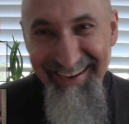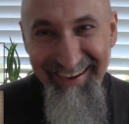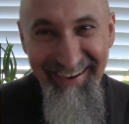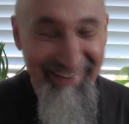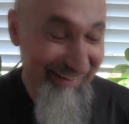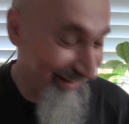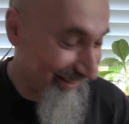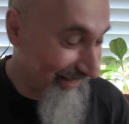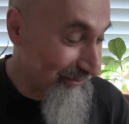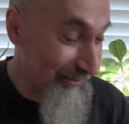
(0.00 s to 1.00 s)
uh, I
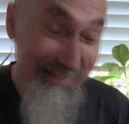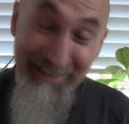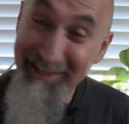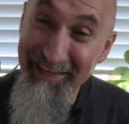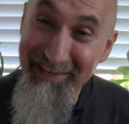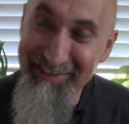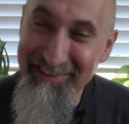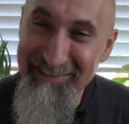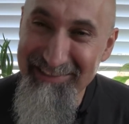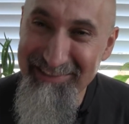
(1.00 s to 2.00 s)
thought you'd get a kick out of
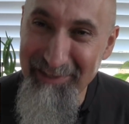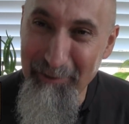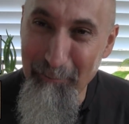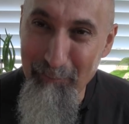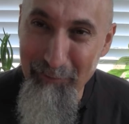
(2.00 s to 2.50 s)
this um,